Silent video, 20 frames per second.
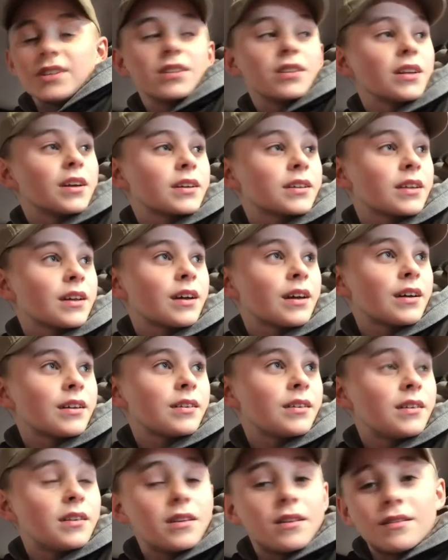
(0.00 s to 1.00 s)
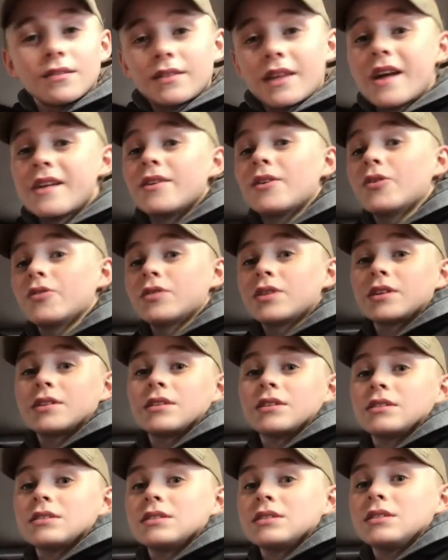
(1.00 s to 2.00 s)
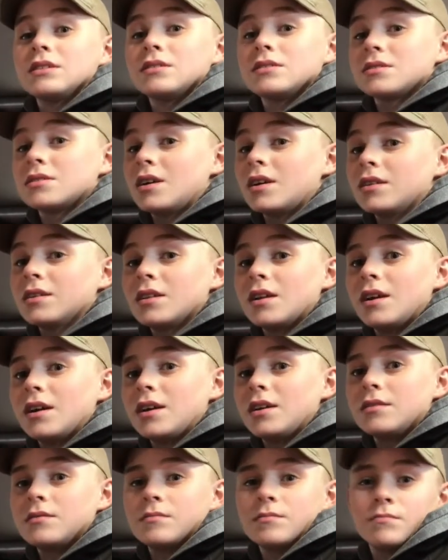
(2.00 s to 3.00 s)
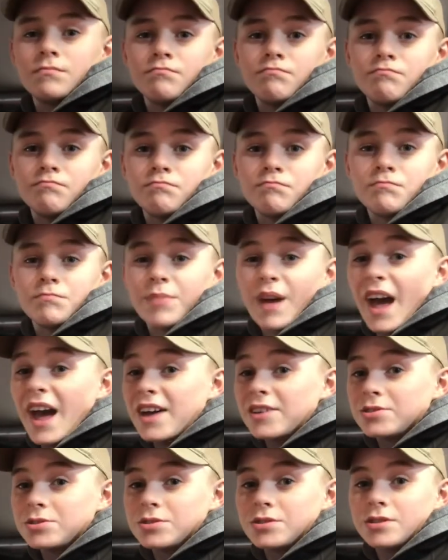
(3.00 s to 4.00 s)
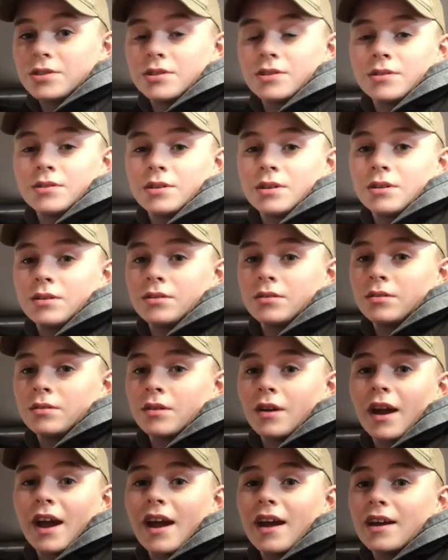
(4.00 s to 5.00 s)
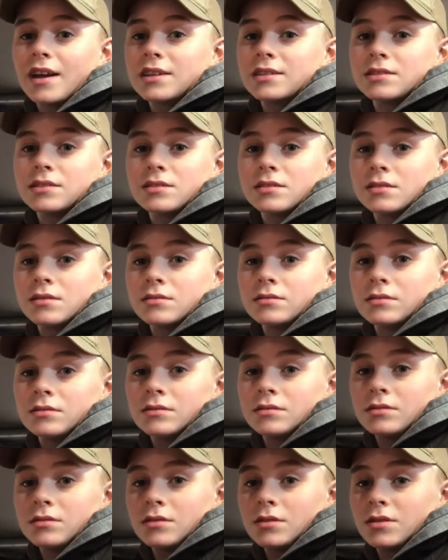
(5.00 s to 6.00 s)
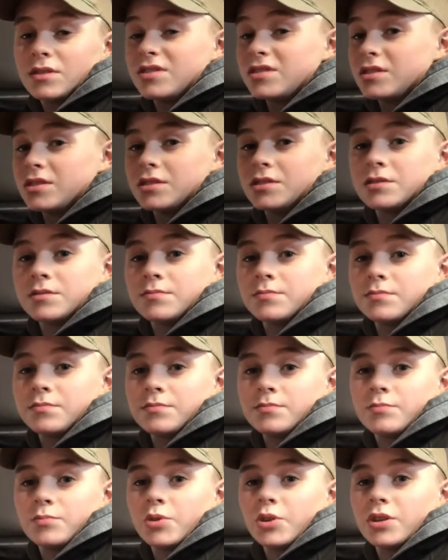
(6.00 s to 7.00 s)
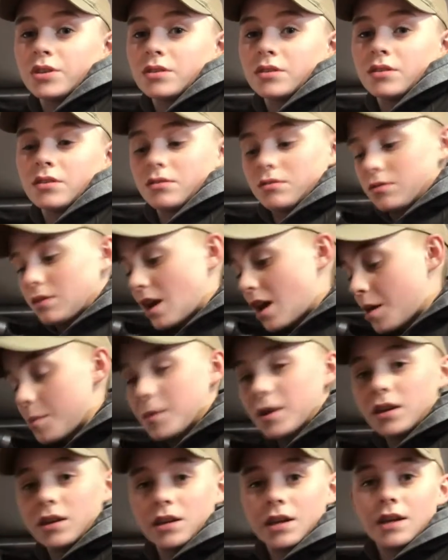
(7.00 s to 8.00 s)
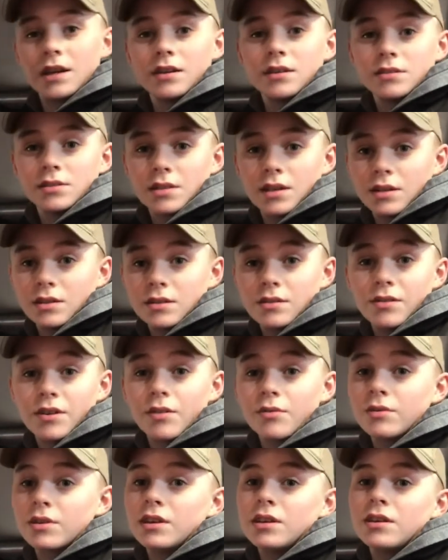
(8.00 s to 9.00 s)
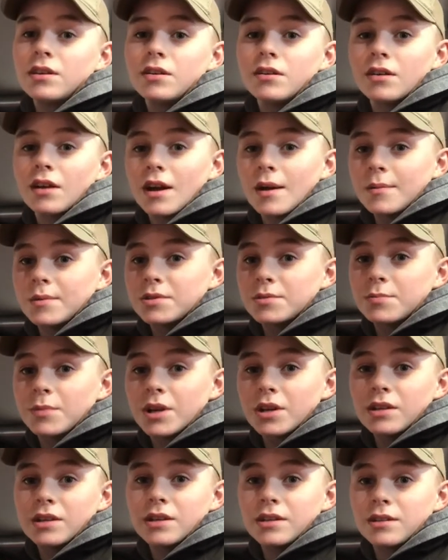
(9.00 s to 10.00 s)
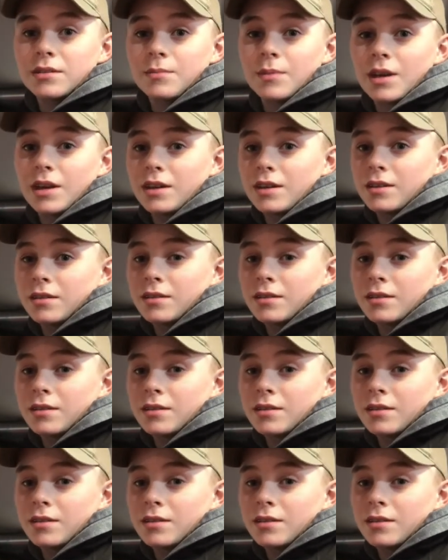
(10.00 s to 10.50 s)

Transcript: like that. They don't get to see sunlight, pasture, grass. They're just put to how many eggs can you grow in a year? How much money can you make?